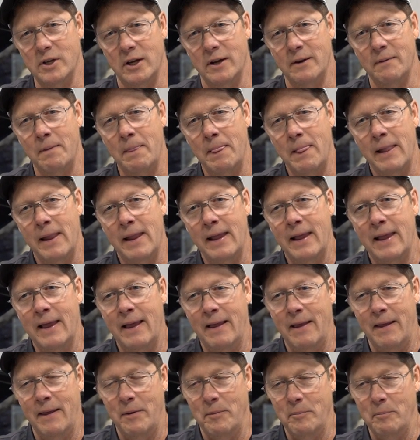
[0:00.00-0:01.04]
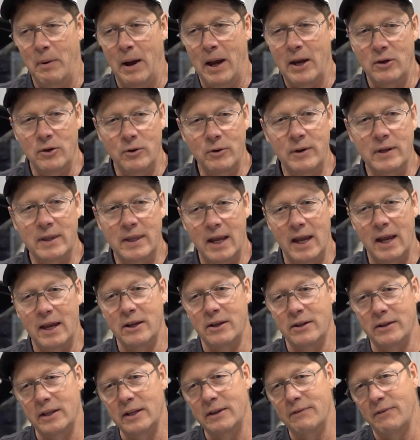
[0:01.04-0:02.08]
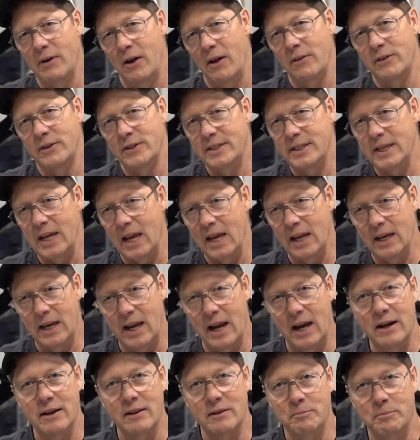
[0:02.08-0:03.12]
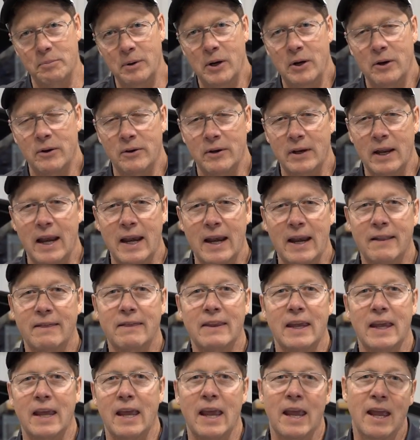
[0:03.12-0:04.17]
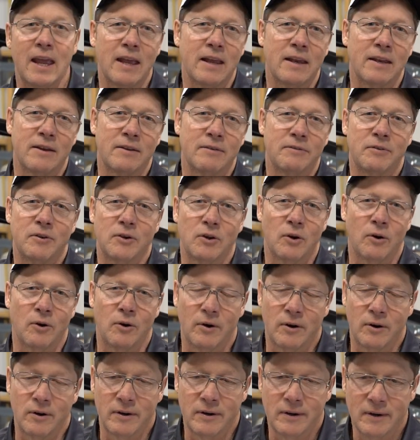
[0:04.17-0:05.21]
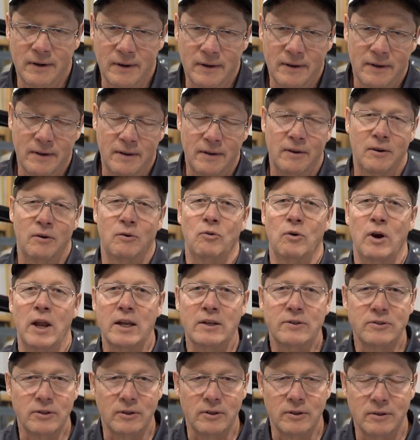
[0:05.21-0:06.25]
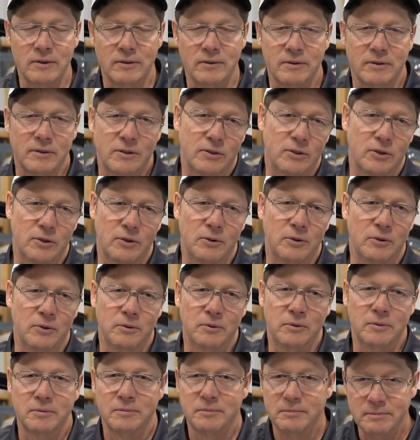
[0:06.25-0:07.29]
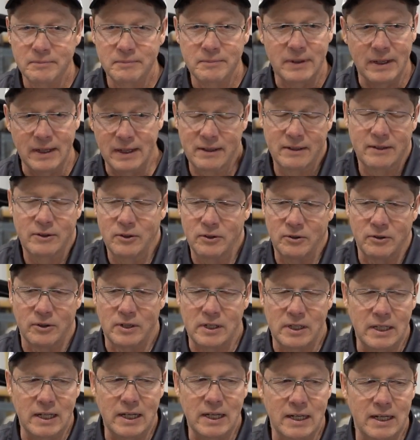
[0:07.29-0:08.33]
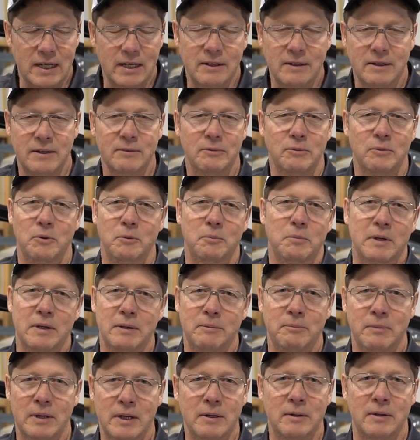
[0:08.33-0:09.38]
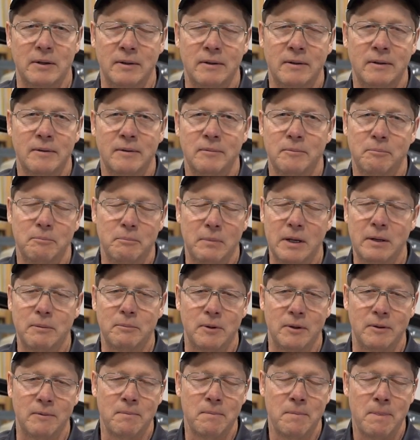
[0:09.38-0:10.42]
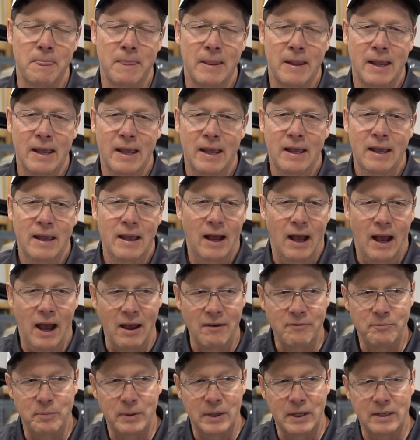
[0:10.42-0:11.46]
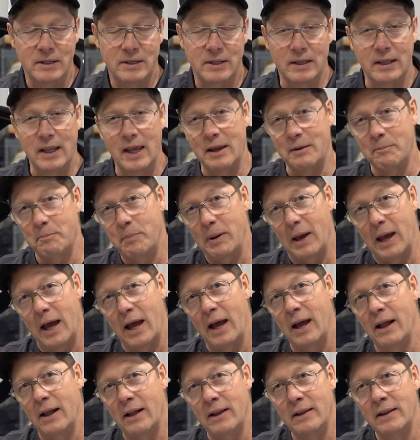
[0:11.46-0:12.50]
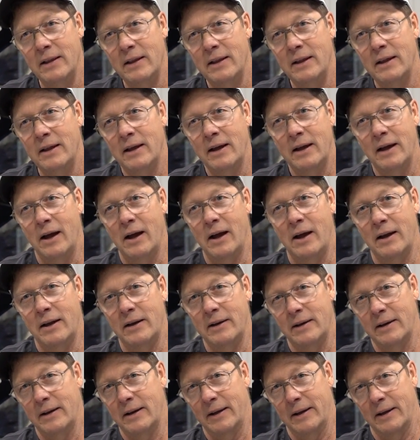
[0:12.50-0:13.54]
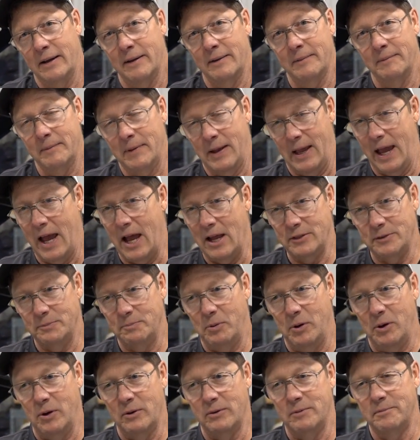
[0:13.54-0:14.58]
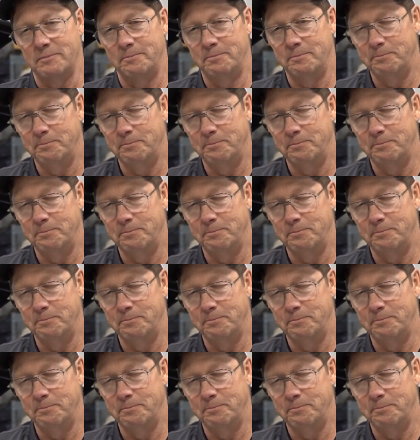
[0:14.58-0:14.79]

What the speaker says: on. By doing that, you leave all the sand out of the boat, and at the end of your rental, your cleaning will be minimal. I've been to Lake Powell on a houseboat